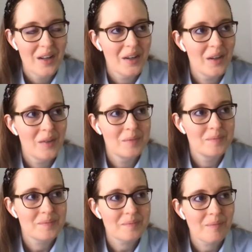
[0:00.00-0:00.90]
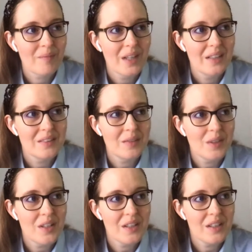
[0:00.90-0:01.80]
Let's see, I'm
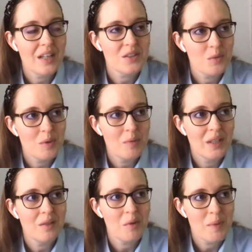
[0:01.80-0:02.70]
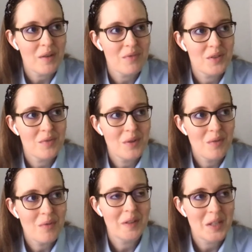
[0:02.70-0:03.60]
trying to think. Yeah, so we bought fish
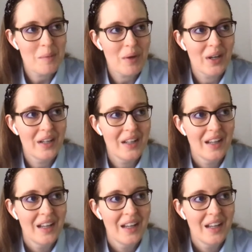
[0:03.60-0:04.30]
food. We went to the pond.